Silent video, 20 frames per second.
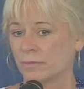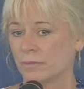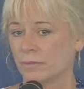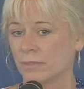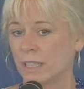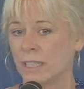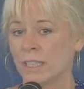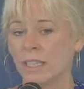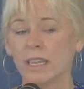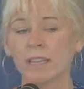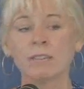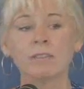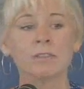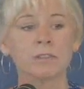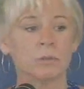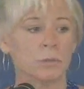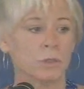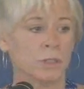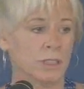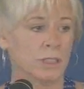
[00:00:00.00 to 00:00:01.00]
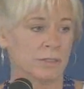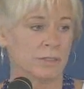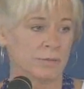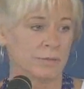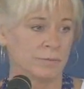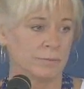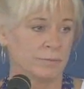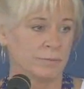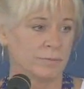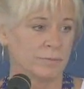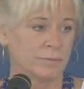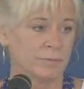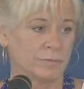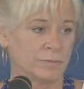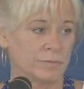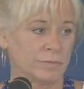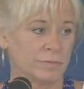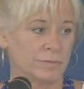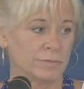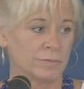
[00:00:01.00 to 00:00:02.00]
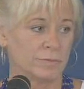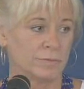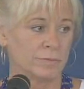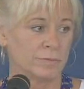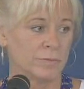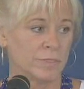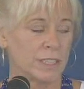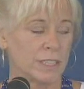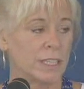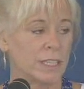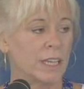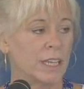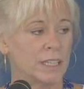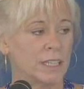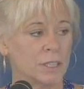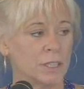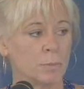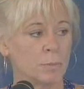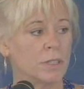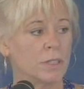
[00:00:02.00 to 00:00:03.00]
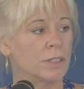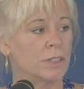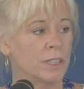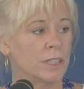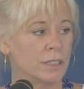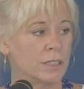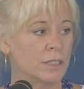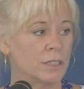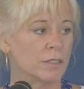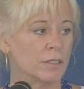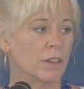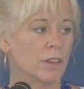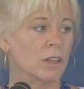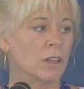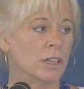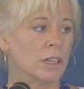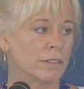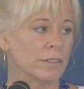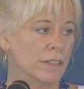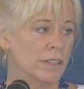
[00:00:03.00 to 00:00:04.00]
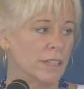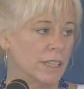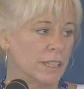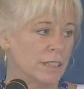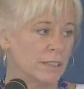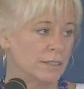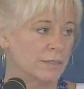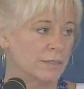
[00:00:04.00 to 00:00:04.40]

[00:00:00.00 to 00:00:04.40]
And everyone has had experience of all of that.